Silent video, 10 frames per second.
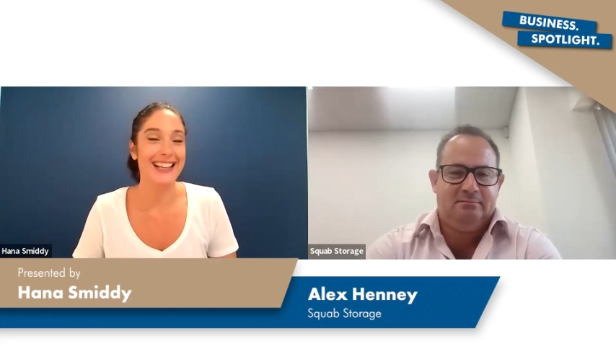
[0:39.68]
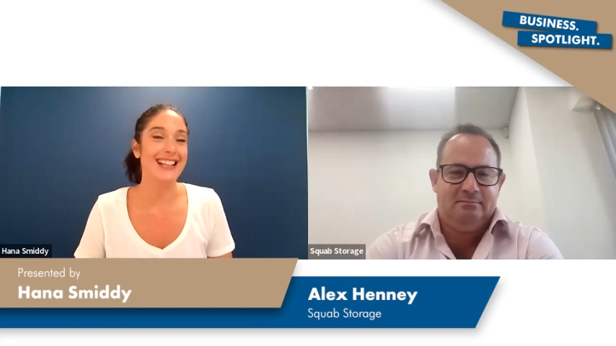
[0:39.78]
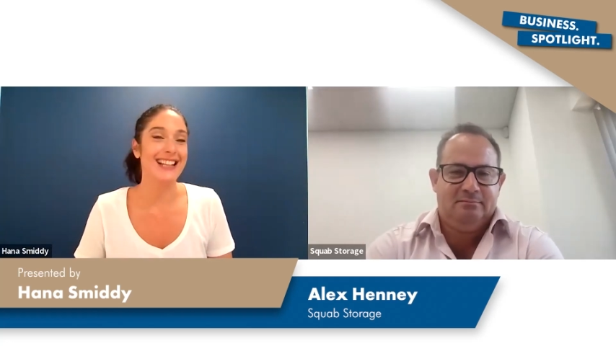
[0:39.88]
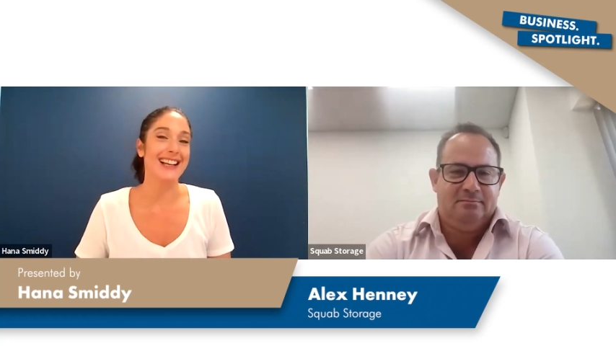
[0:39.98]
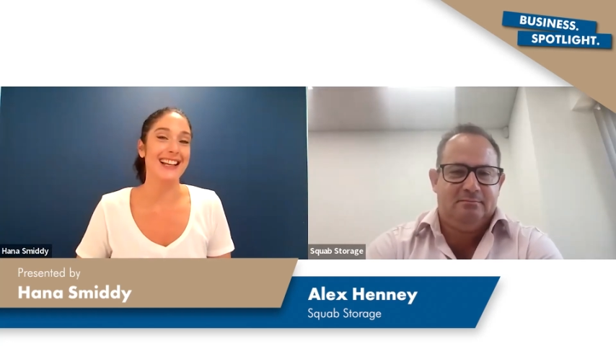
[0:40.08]

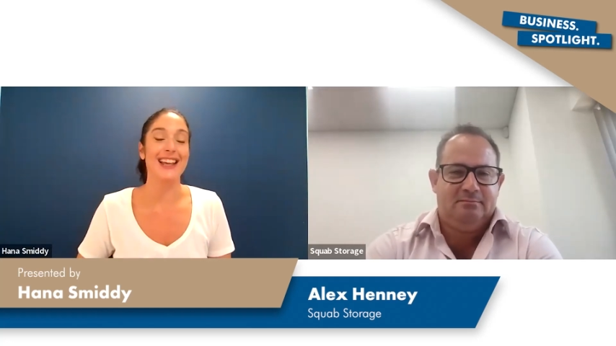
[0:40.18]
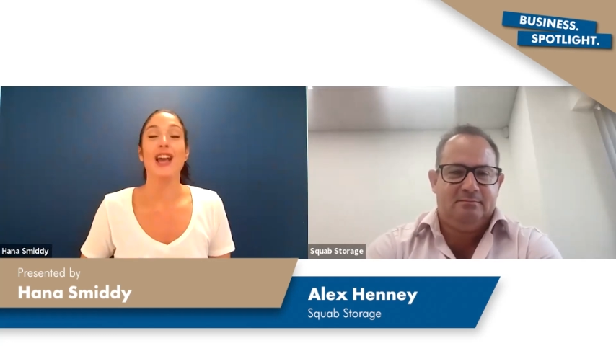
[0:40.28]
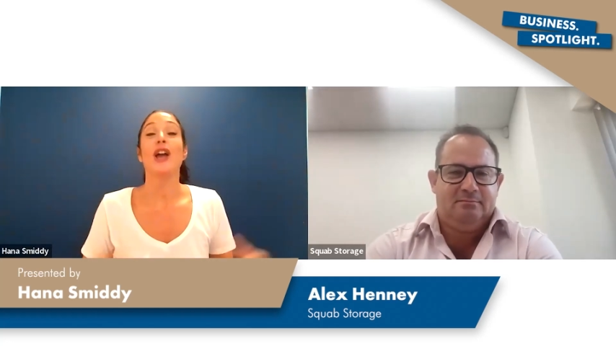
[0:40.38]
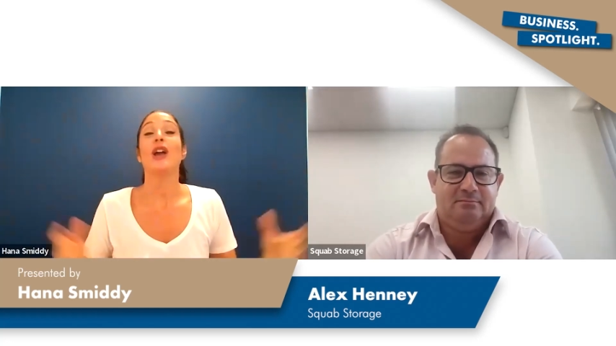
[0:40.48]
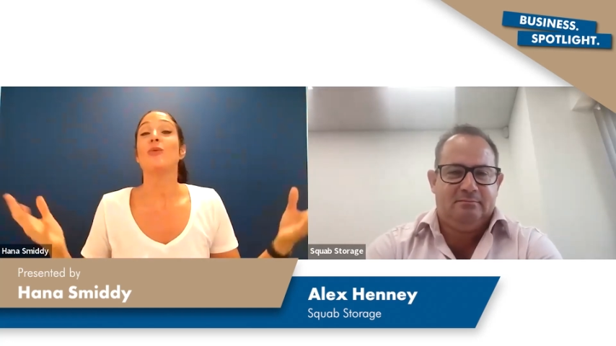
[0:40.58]
Speaker 1: exactly.
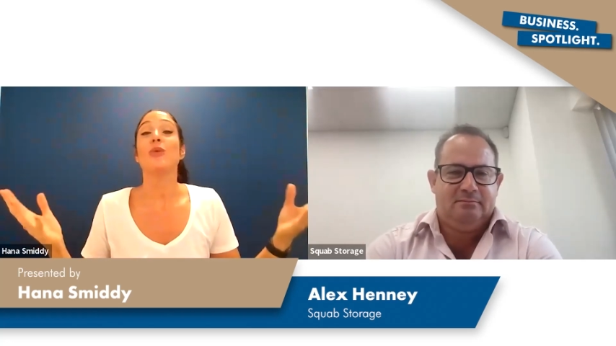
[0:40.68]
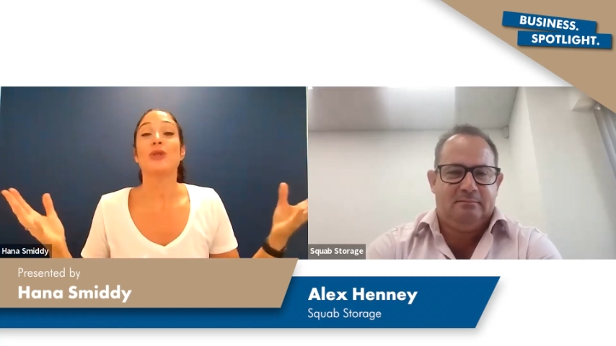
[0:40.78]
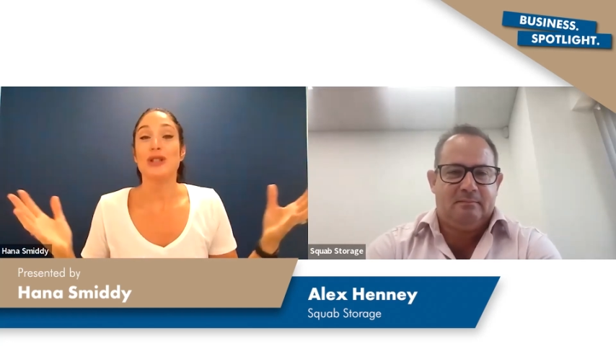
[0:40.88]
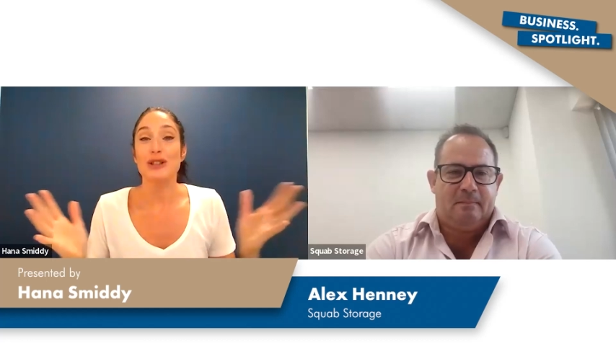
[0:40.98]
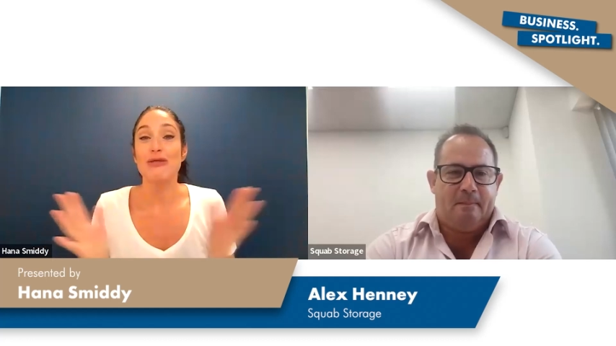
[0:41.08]
It
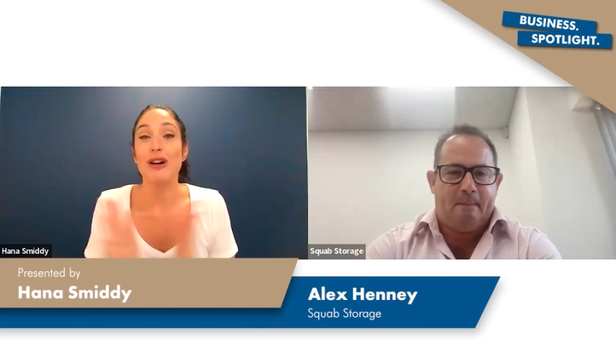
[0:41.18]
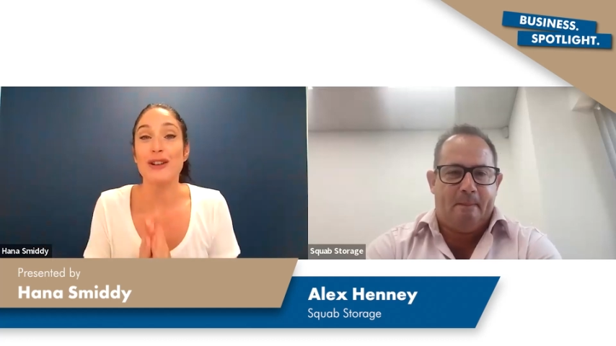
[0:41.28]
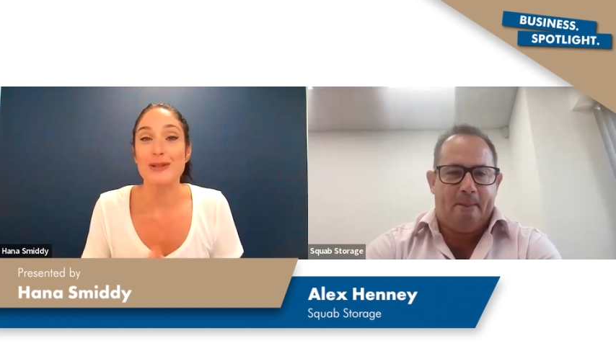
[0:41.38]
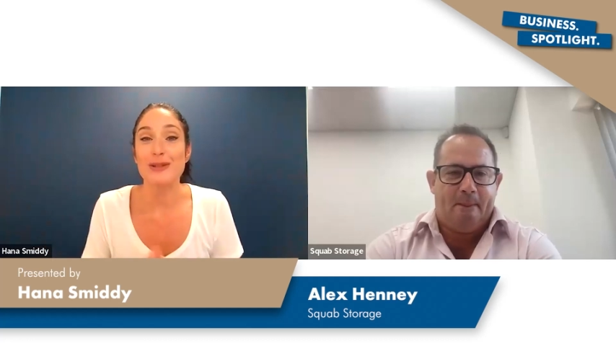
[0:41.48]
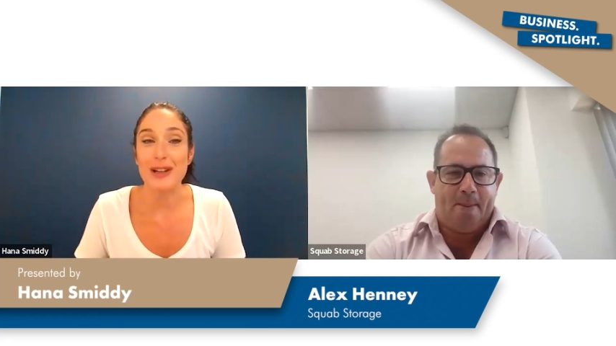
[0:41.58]
waters the
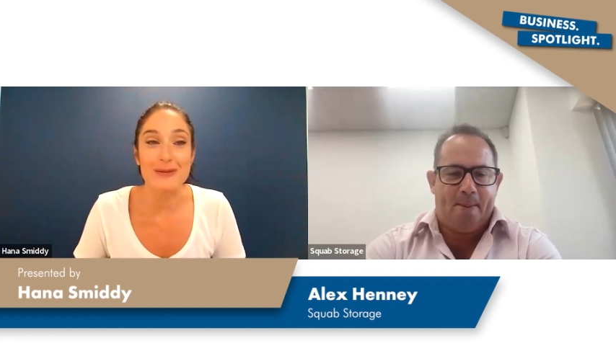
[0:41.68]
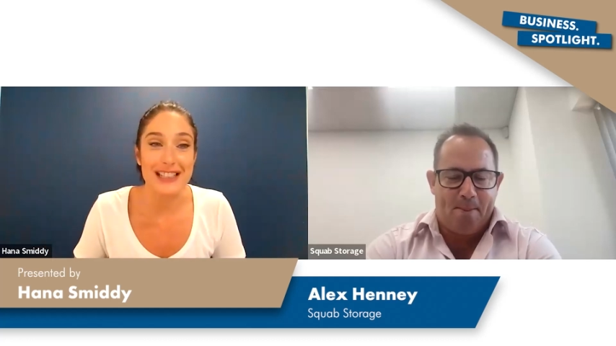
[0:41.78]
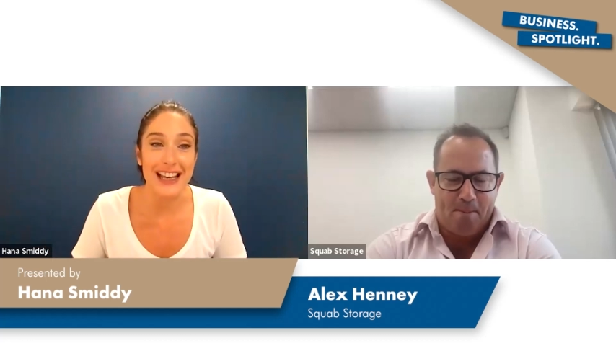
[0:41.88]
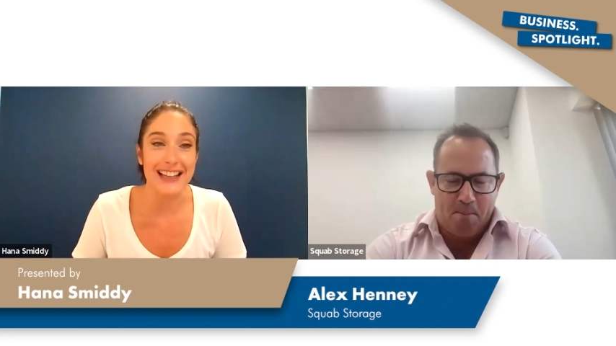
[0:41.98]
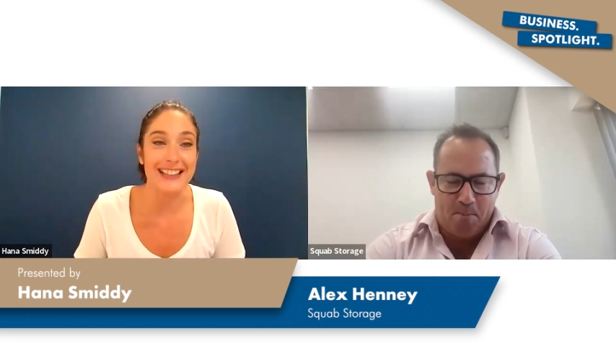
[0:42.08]
grass. What can we
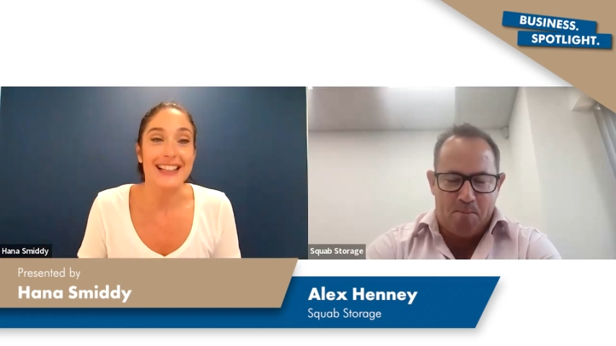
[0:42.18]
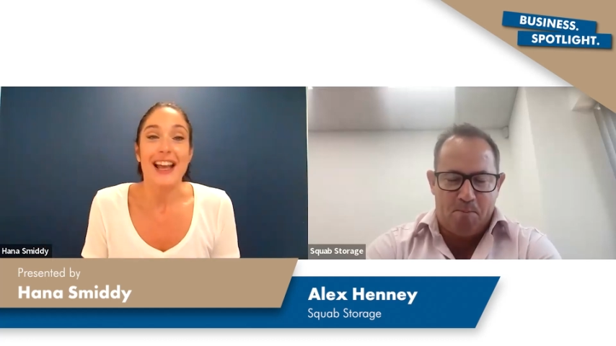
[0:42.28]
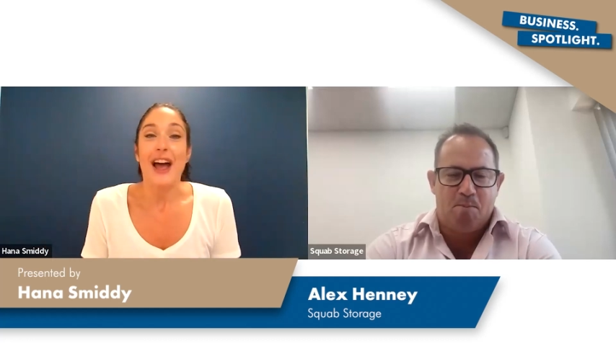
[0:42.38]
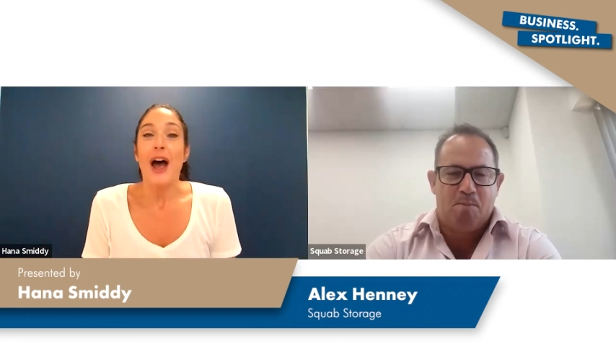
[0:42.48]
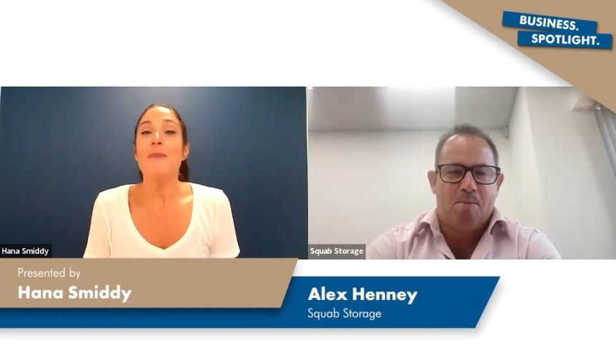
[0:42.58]
say?
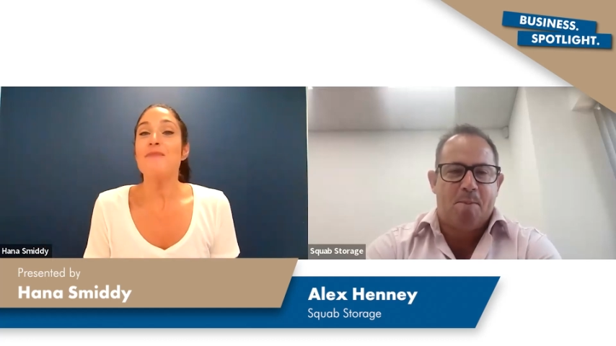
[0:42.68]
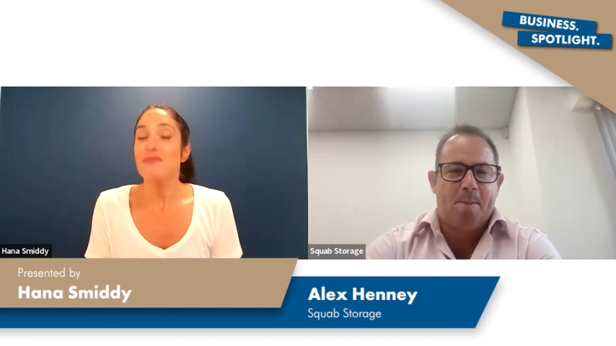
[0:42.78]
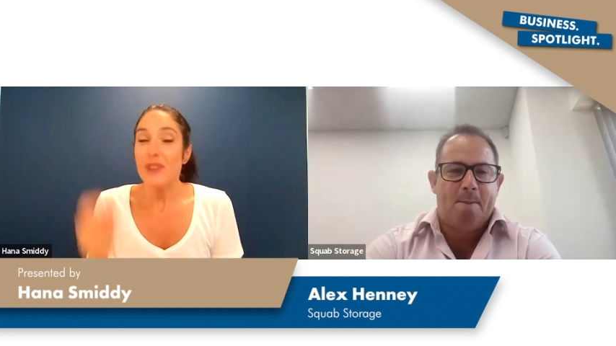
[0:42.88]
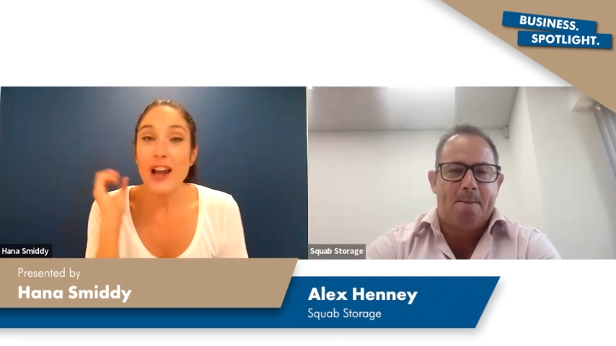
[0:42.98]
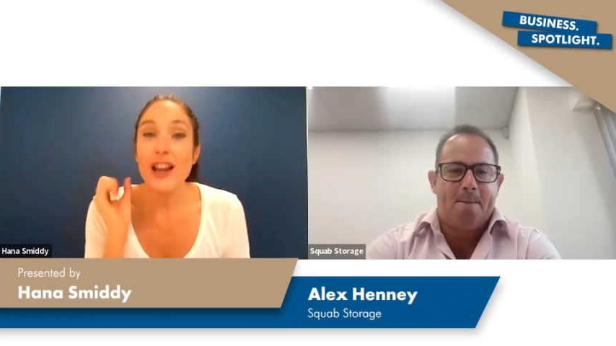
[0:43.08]
Um,
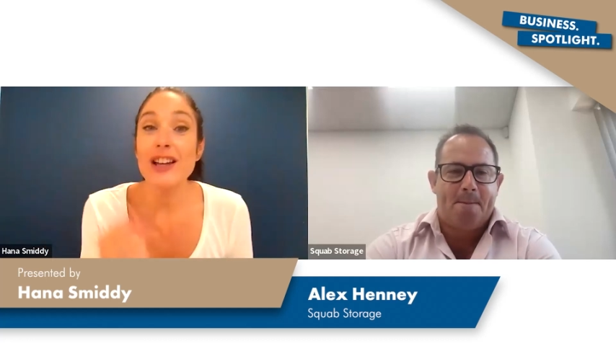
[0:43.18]
I